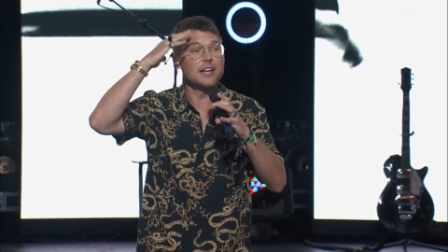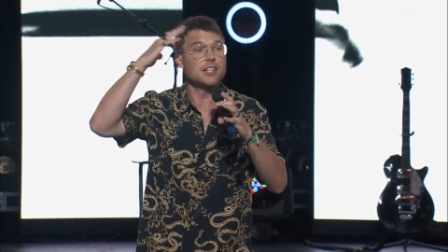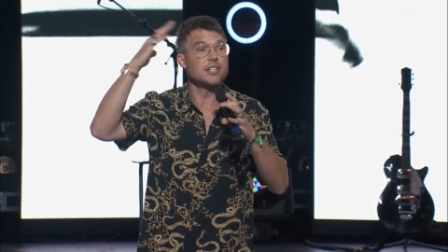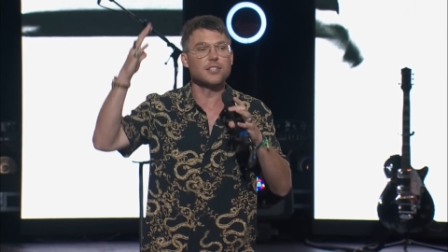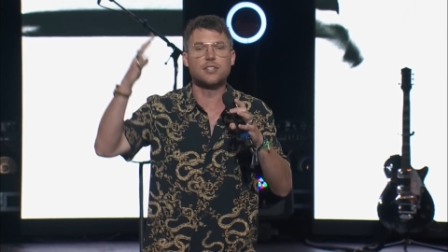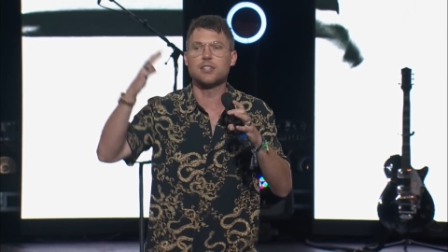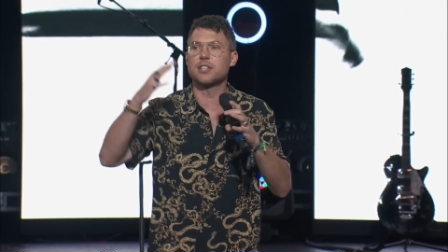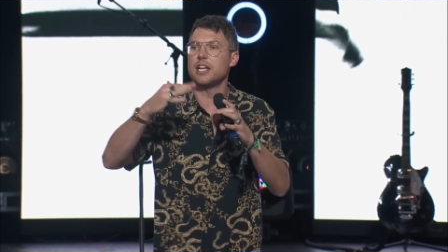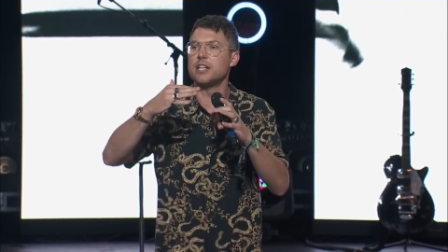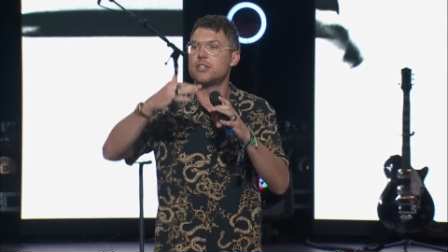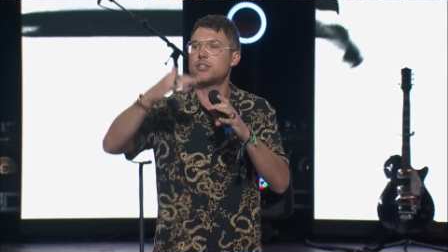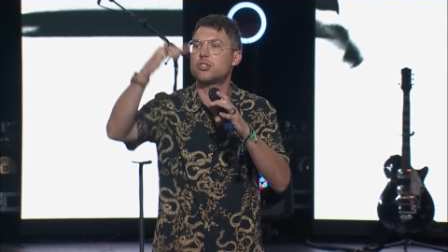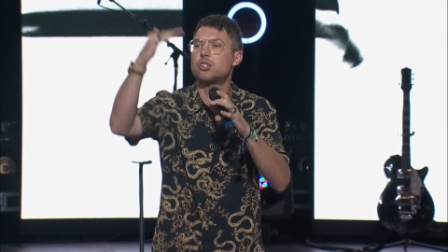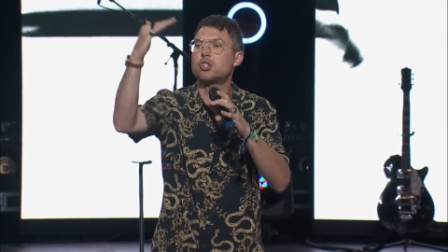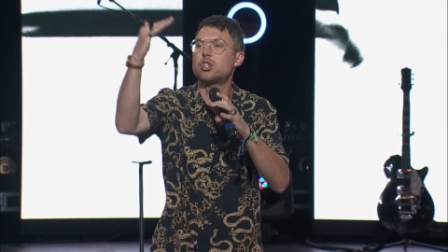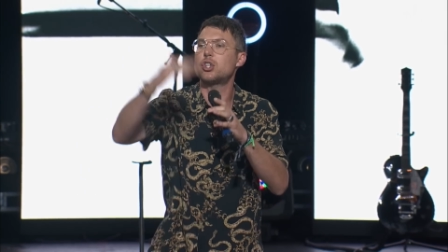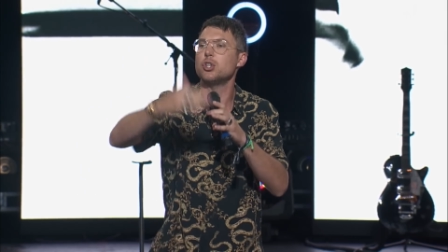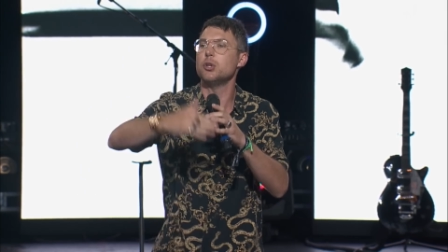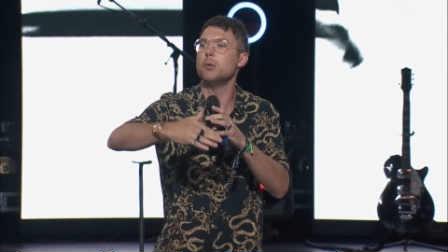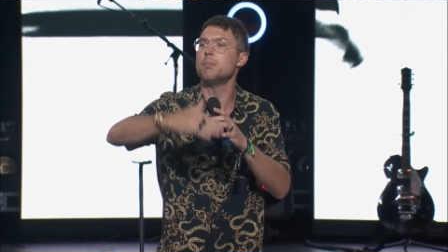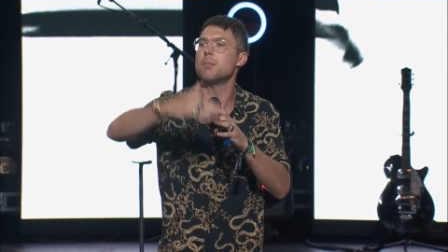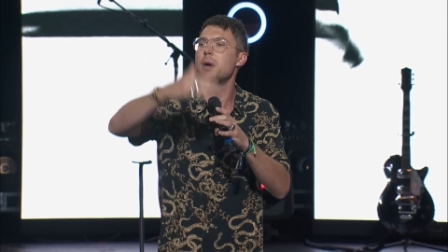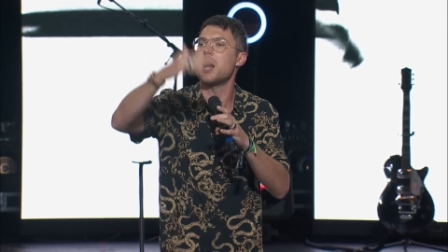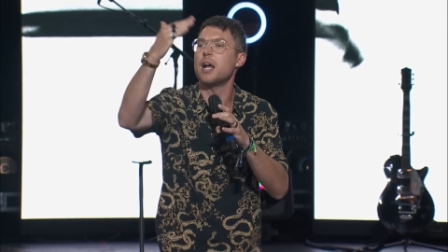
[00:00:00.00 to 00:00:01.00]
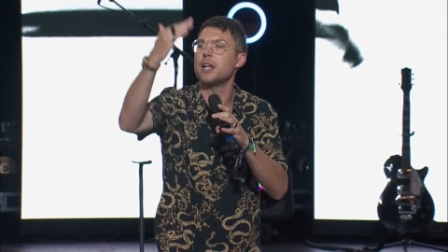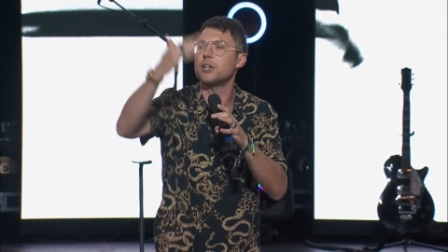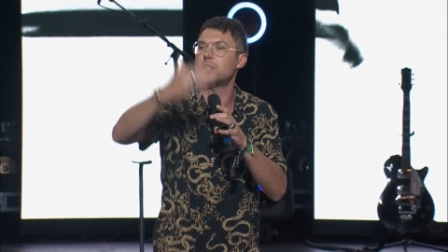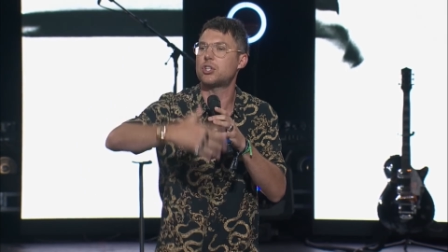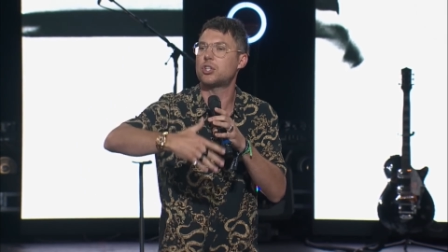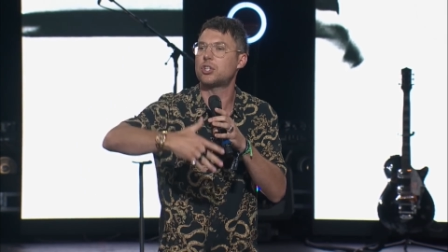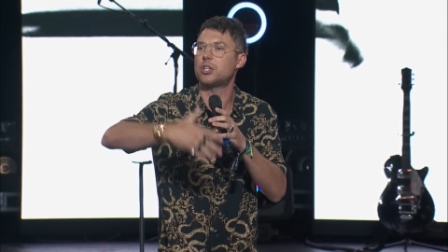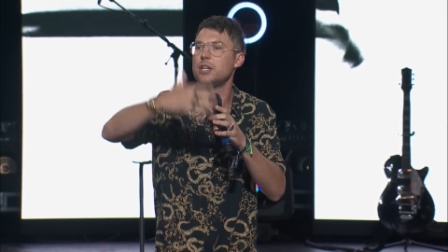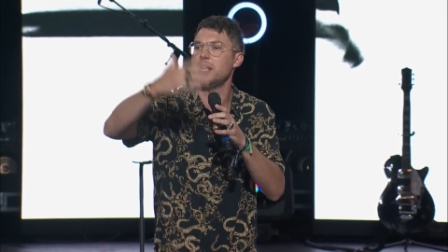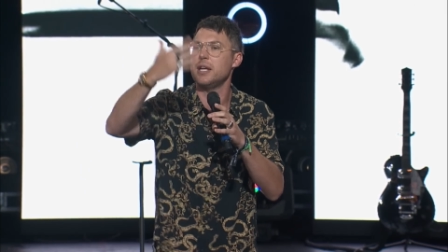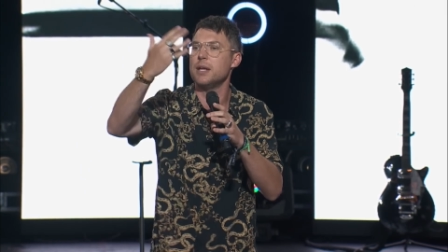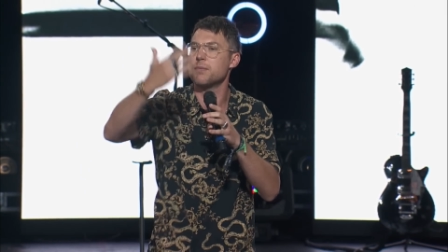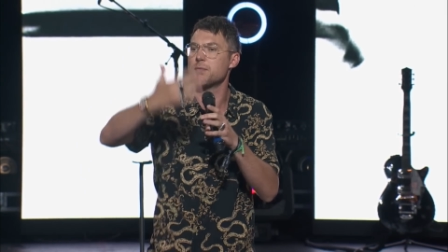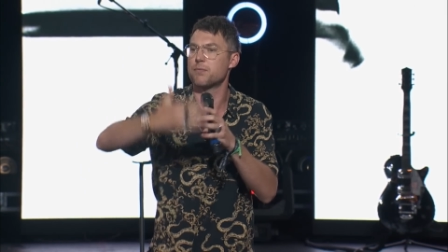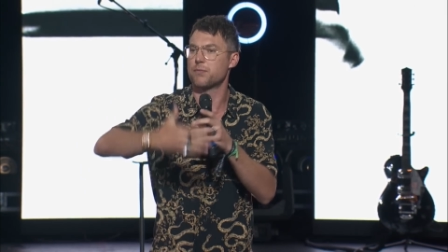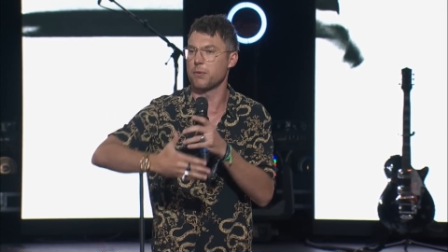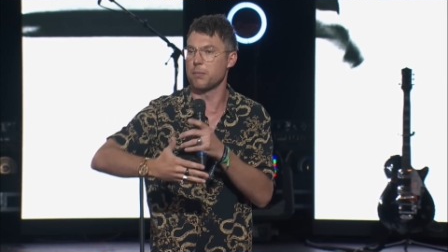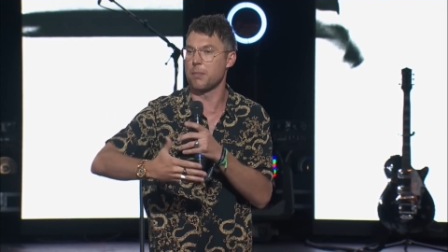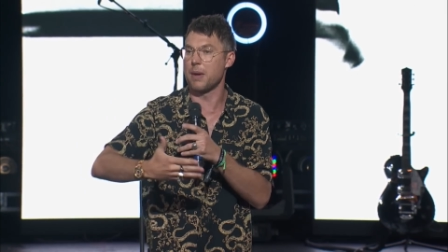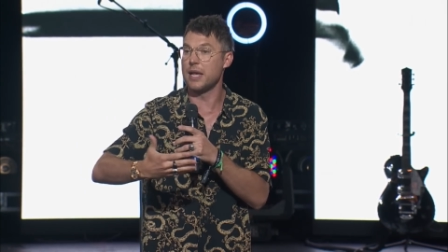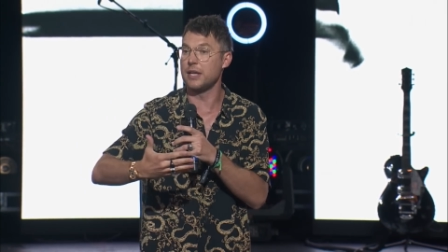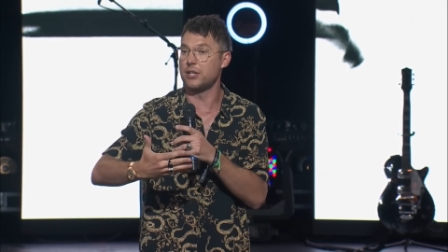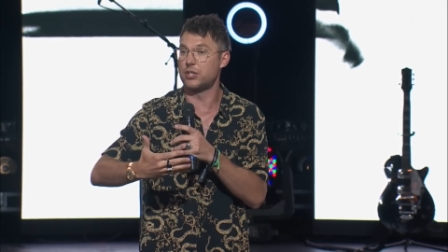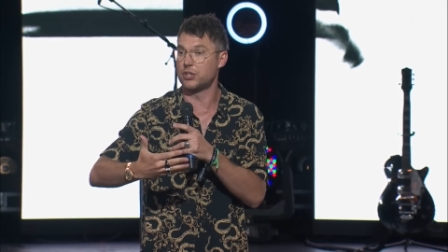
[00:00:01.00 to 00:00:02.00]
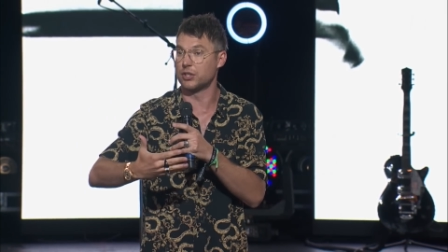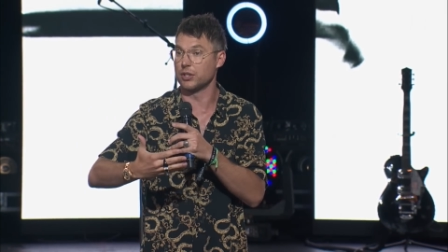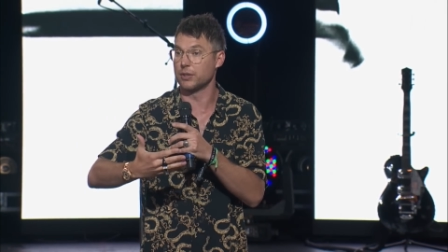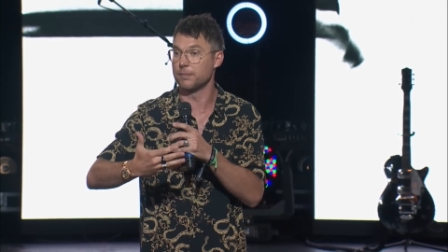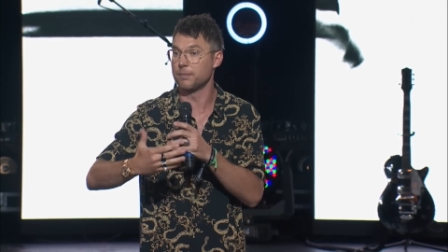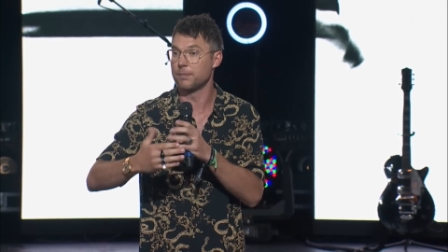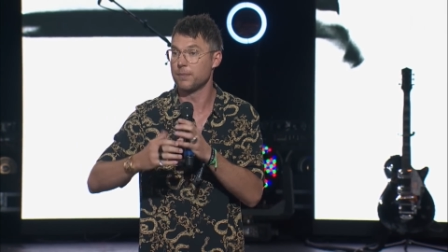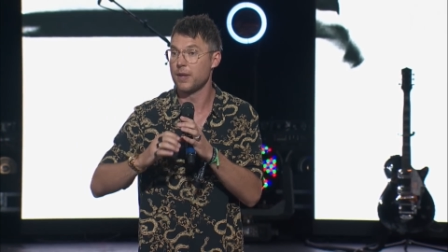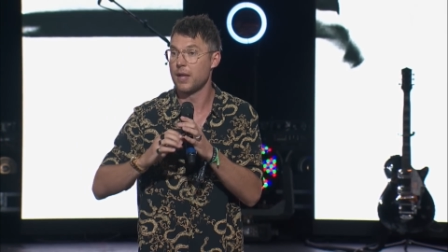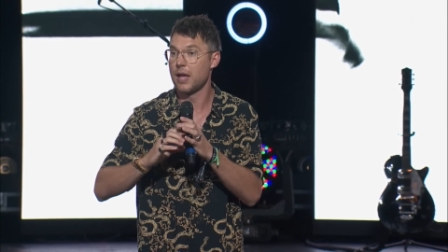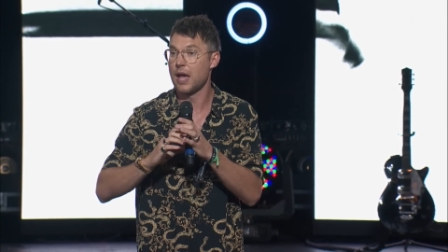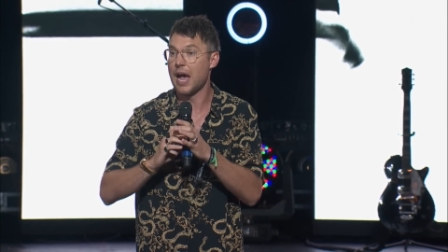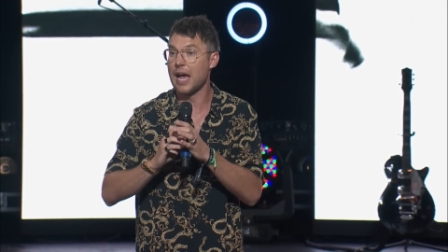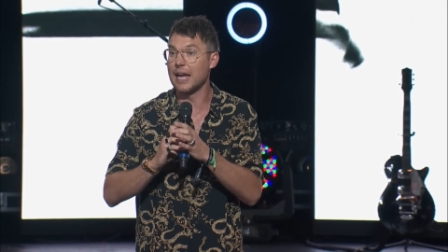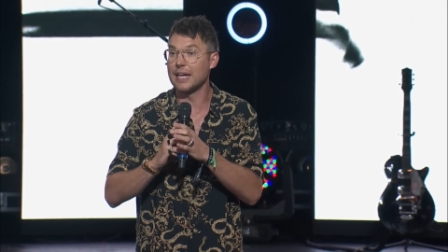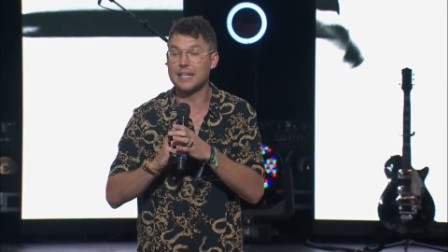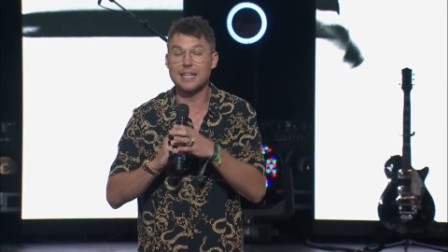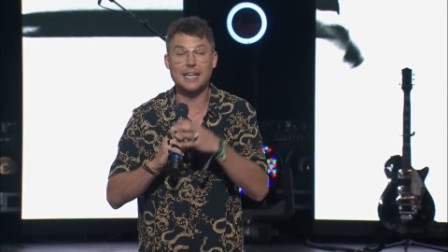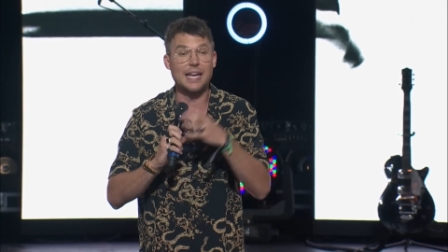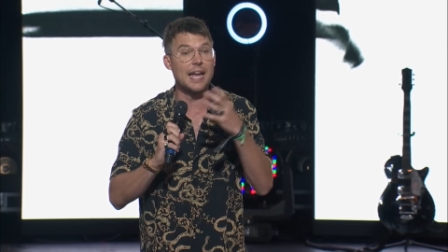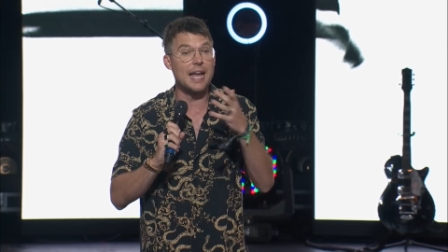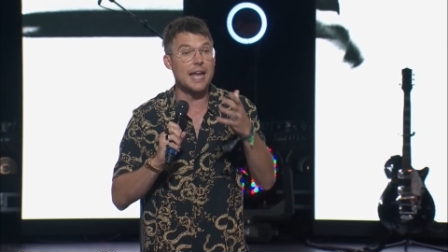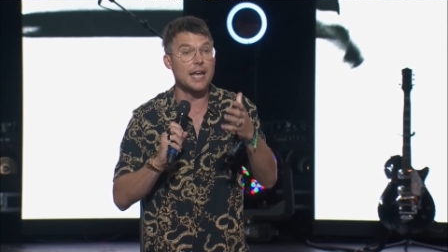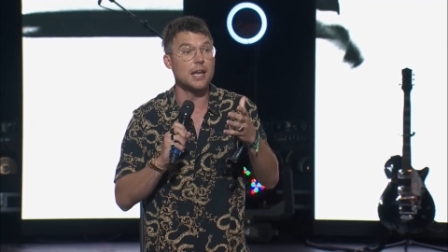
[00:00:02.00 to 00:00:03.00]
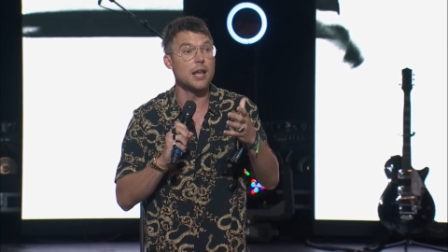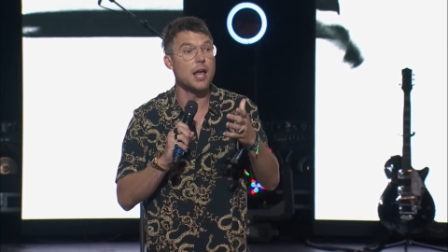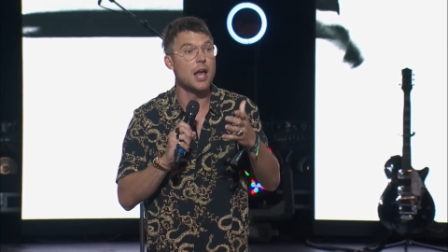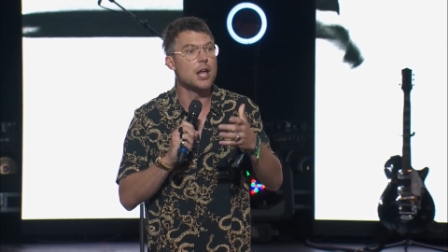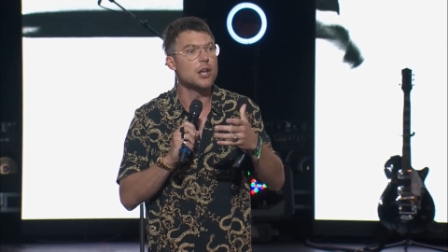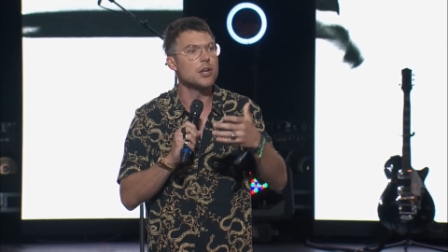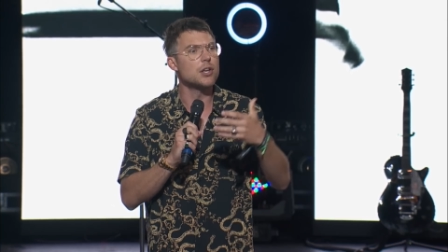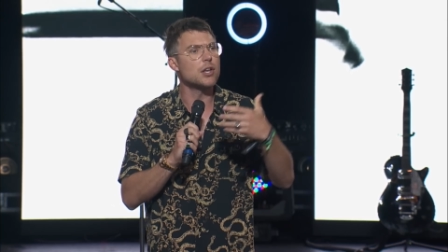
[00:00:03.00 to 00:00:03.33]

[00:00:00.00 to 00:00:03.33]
I just, it's too much information. I can't.